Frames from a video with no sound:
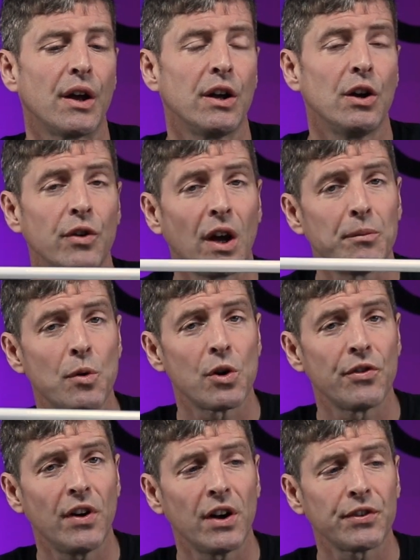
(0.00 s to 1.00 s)
you have more
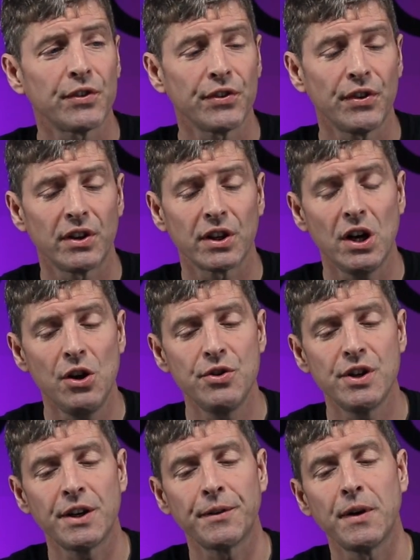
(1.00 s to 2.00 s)
phosphorus on the
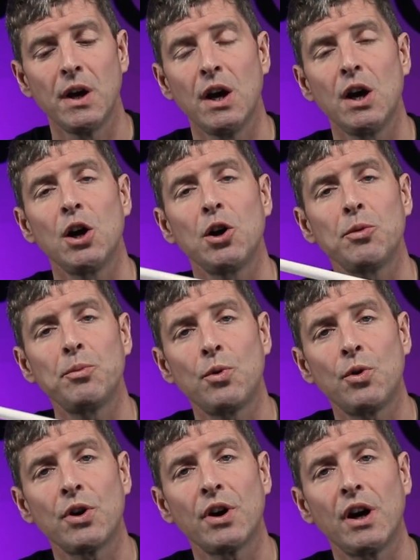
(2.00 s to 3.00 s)
coating,
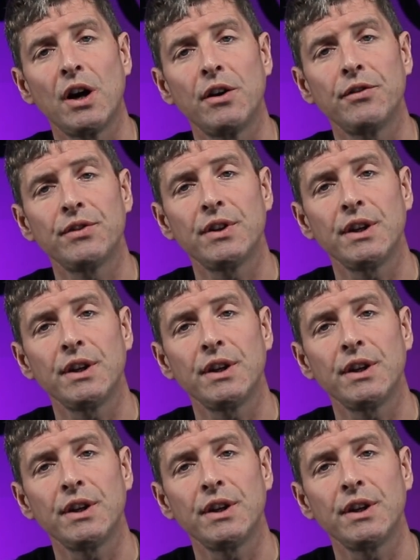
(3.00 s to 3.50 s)
more of